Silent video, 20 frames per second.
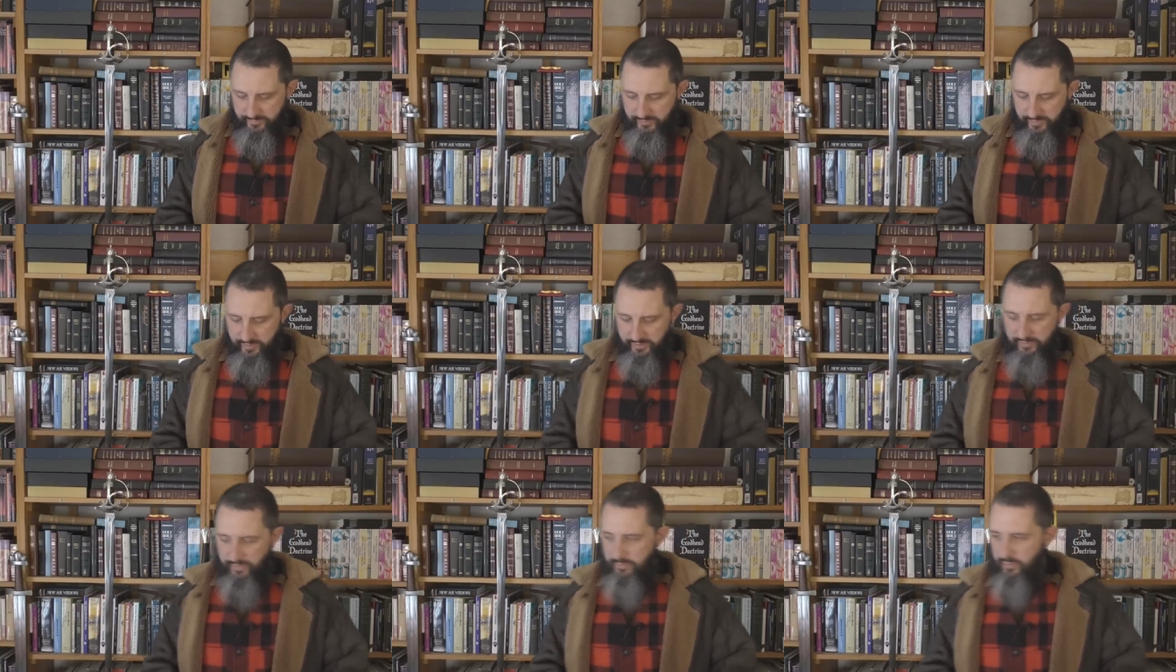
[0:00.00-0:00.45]

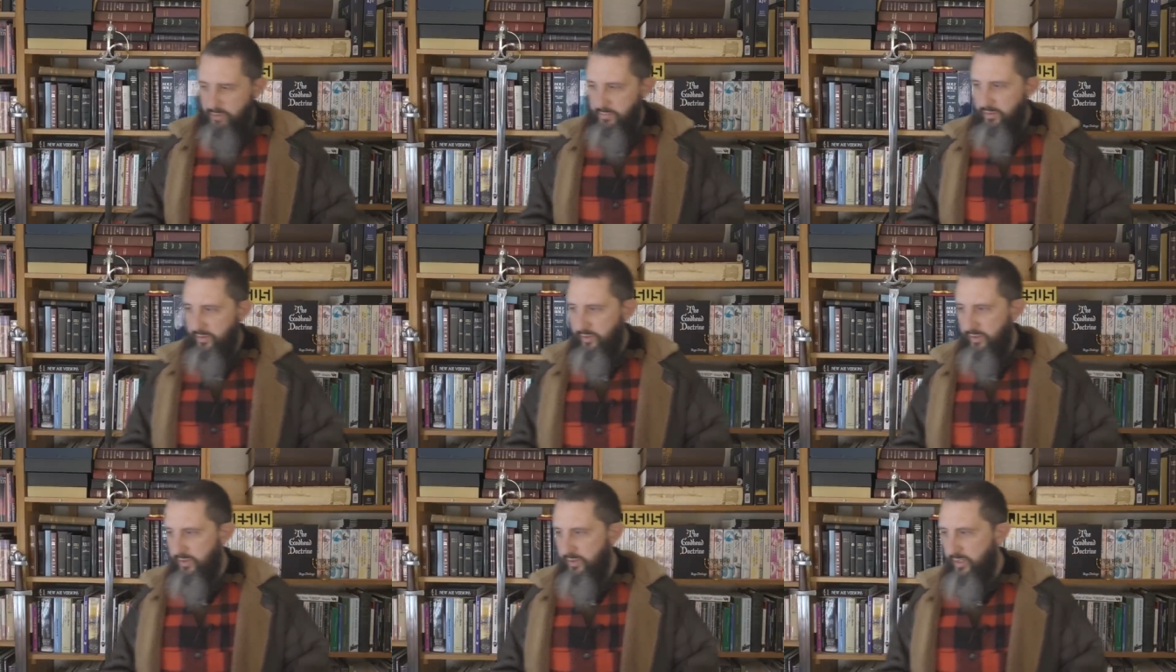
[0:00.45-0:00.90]
You know, I
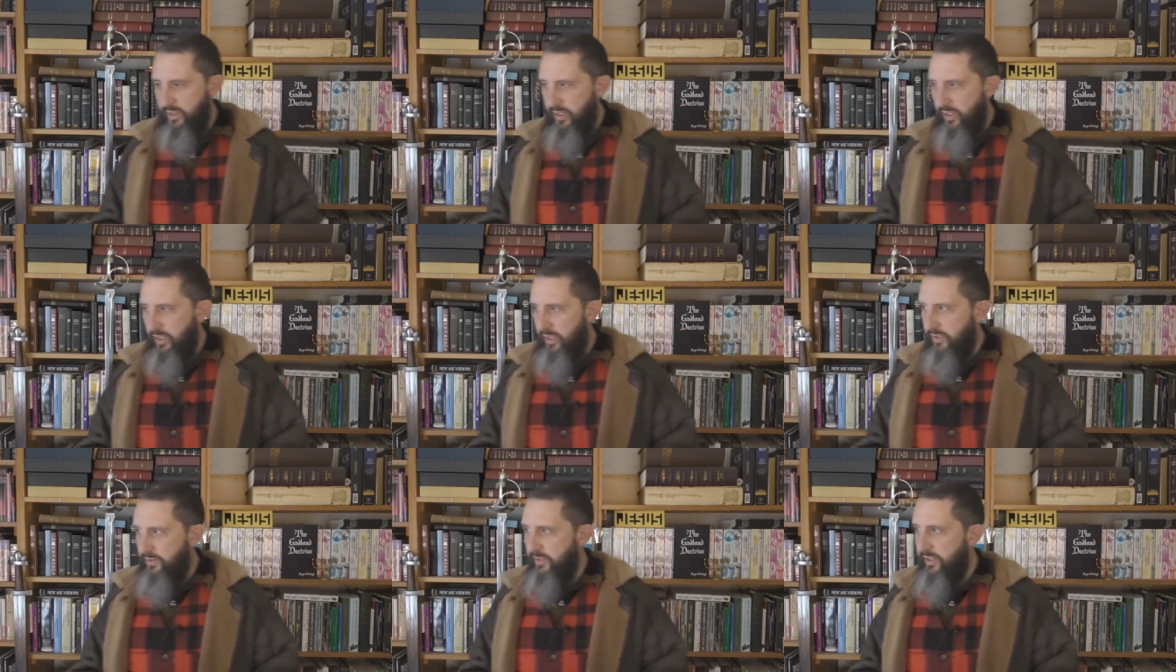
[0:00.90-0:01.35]
remember the
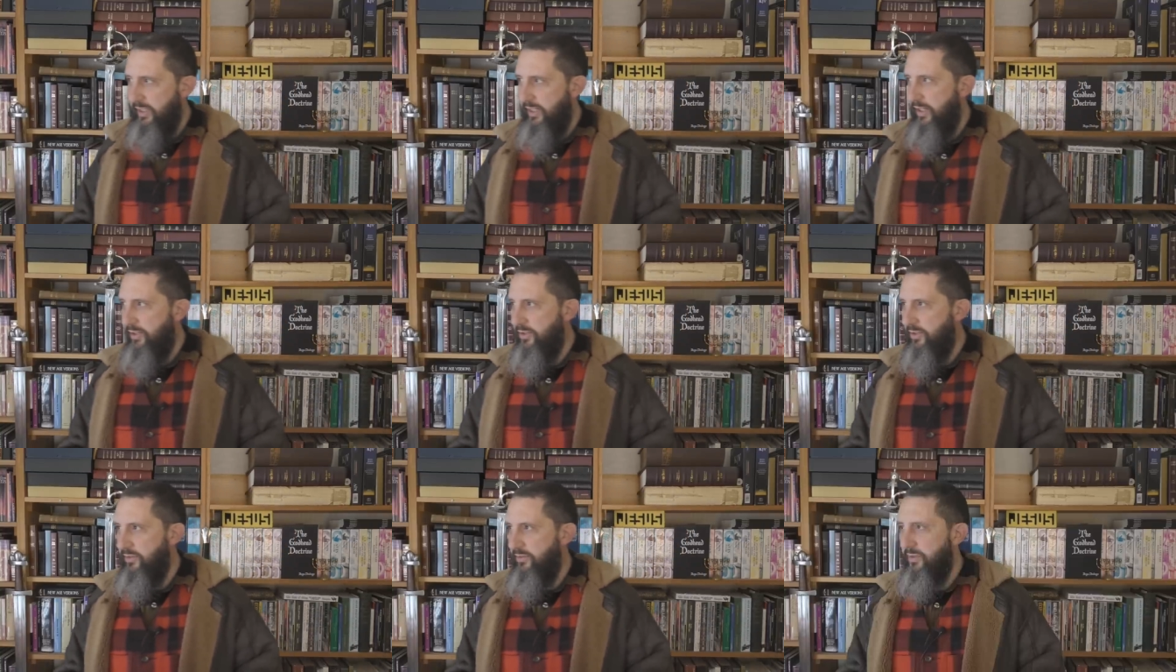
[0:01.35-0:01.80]

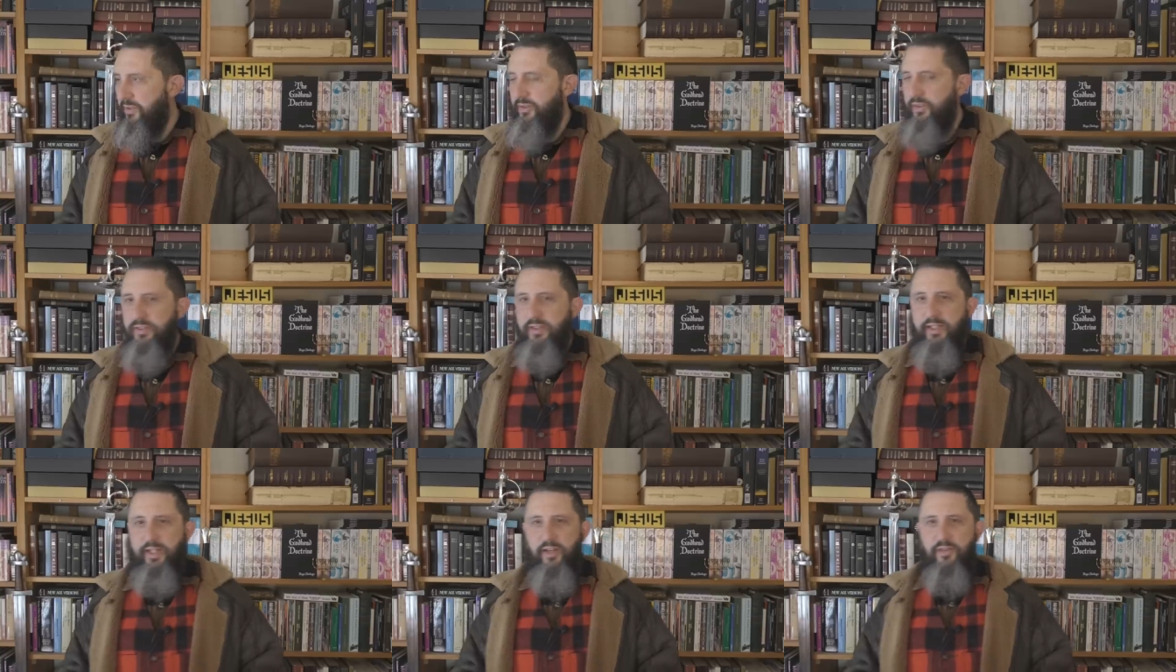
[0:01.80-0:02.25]
teenager, as
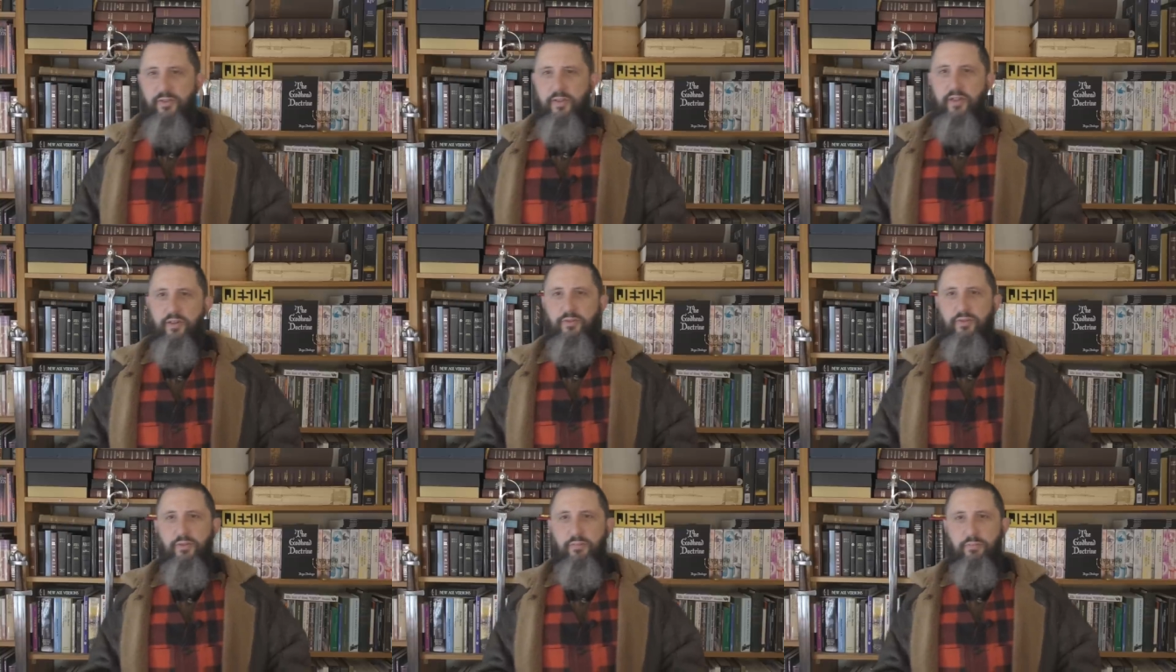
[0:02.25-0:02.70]
a teenager,
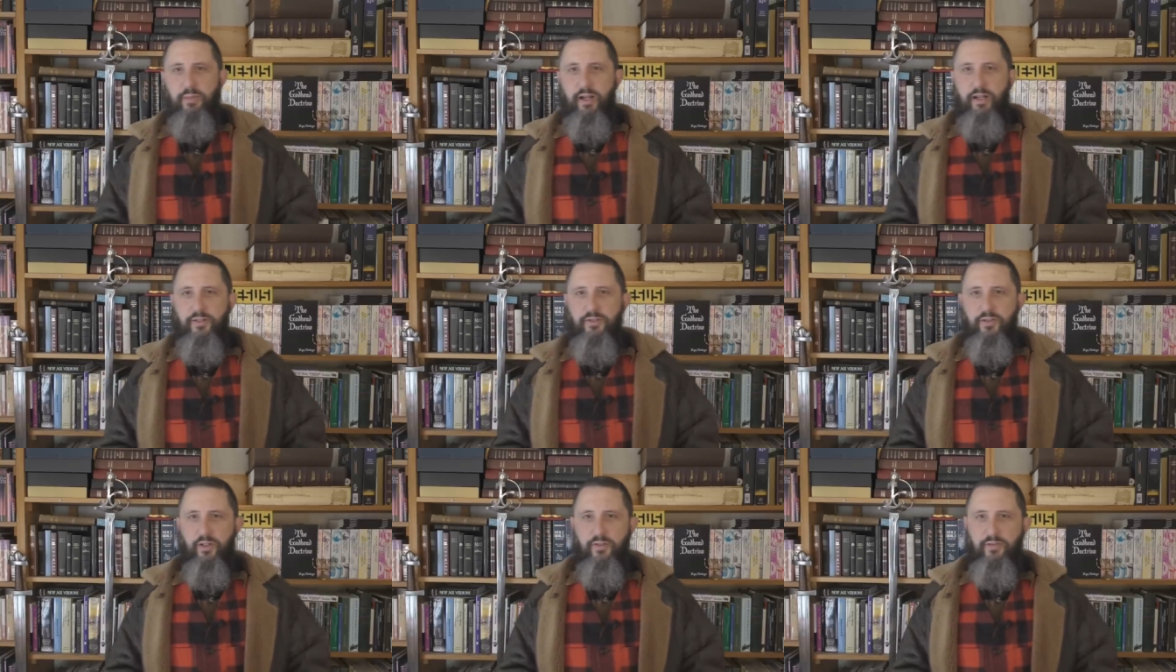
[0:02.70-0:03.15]
there was a
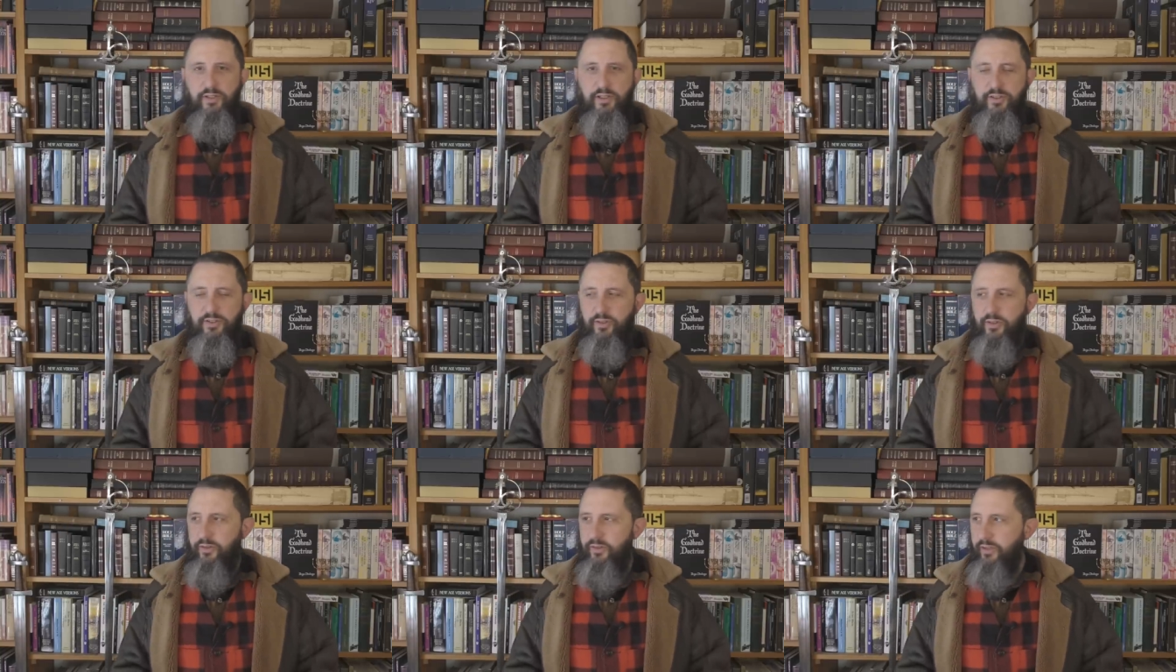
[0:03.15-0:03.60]
Bon Jovi
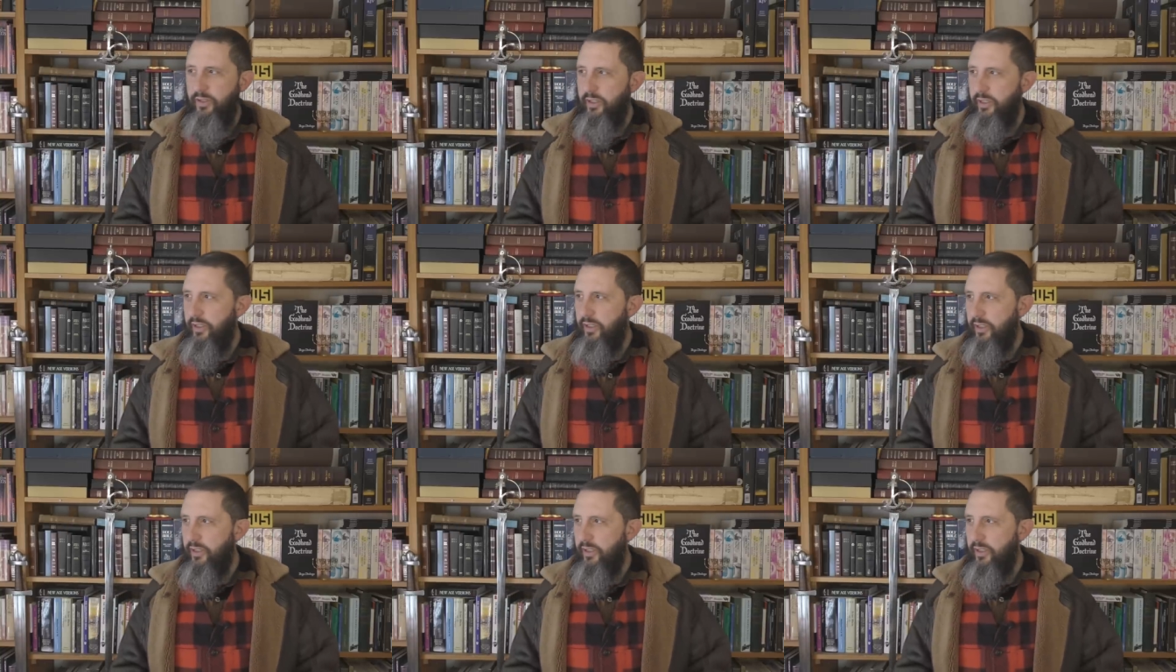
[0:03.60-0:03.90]
song